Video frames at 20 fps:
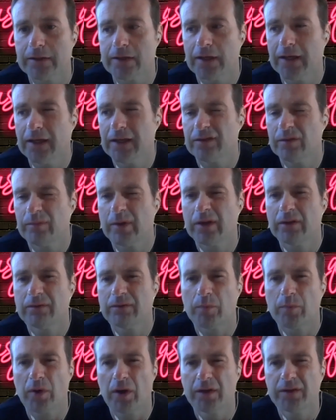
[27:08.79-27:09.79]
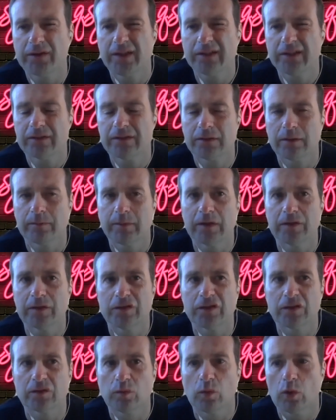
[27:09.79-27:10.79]
So it is a bit of a process. I mean, it's
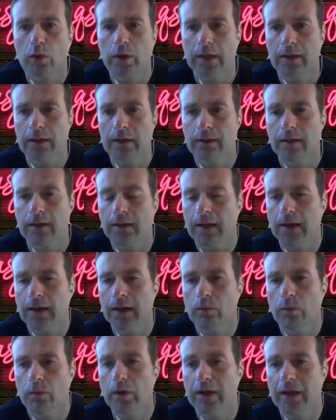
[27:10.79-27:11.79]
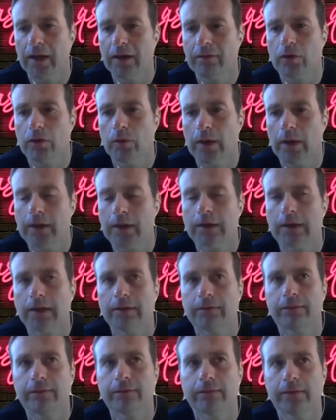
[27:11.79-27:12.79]
just warning everyone.
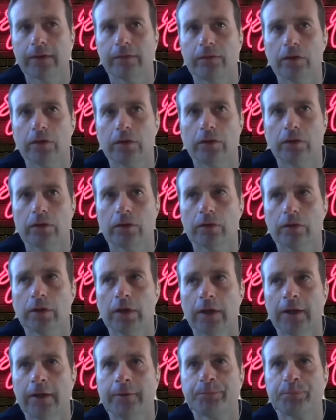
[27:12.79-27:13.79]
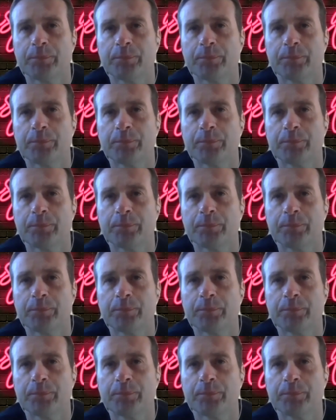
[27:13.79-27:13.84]
If you do